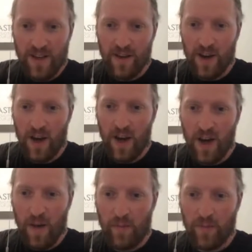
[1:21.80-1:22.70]

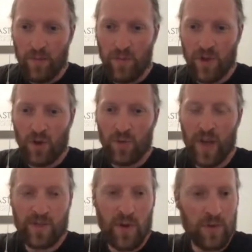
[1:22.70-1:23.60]
you know,
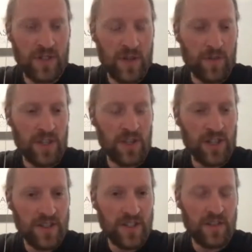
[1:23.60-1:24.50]
that's probably something you
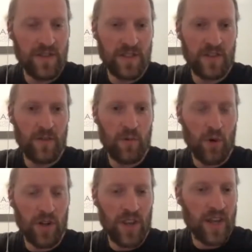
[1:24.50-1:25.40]
need to see a physio
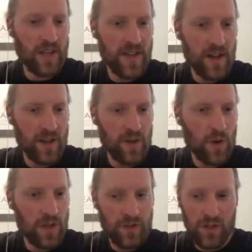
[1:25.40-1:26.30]
for, and they can tell you
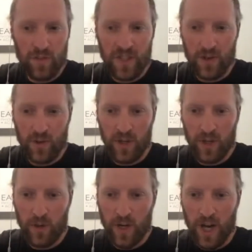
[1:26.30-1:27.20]
what you should be
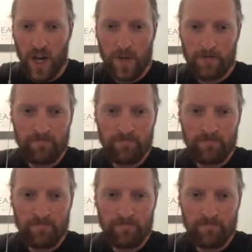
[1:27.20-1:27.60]
doing, okay?